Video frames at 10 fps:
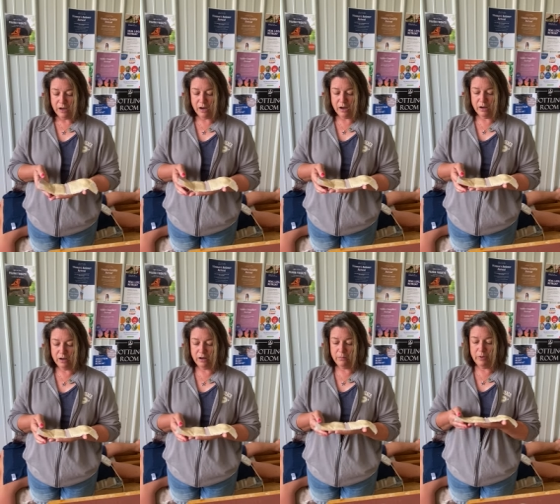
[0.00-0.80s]

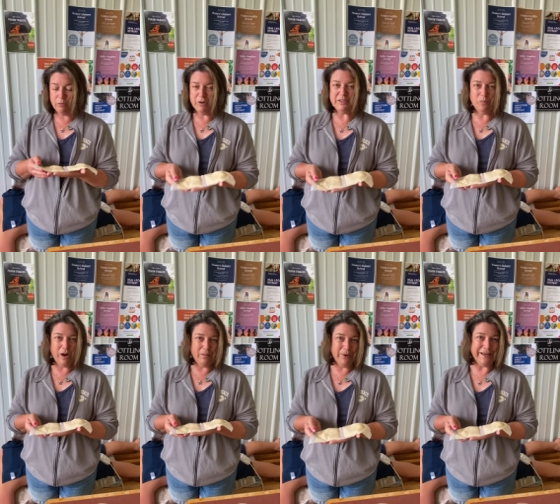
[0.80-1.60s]
Um, the reason
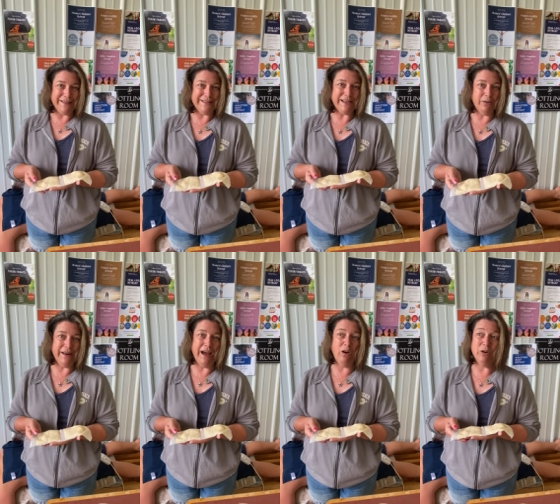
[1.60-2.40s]
why I'm bringing this out
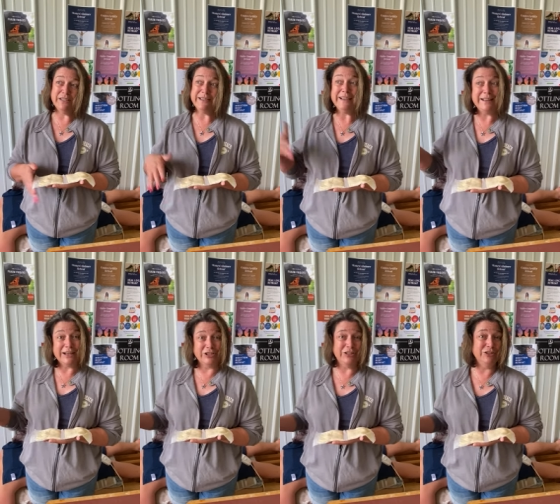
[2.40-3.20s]
now is in
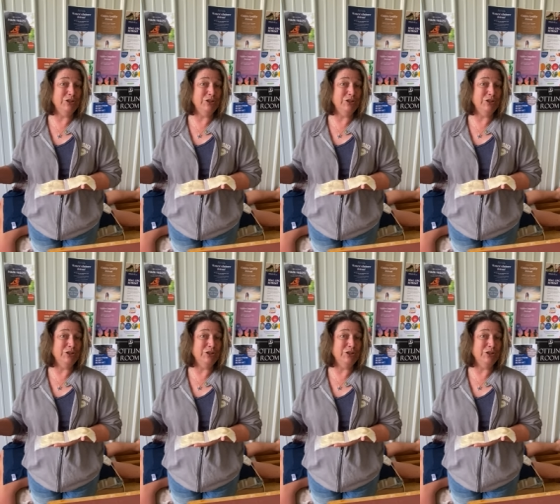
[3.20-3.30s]
connection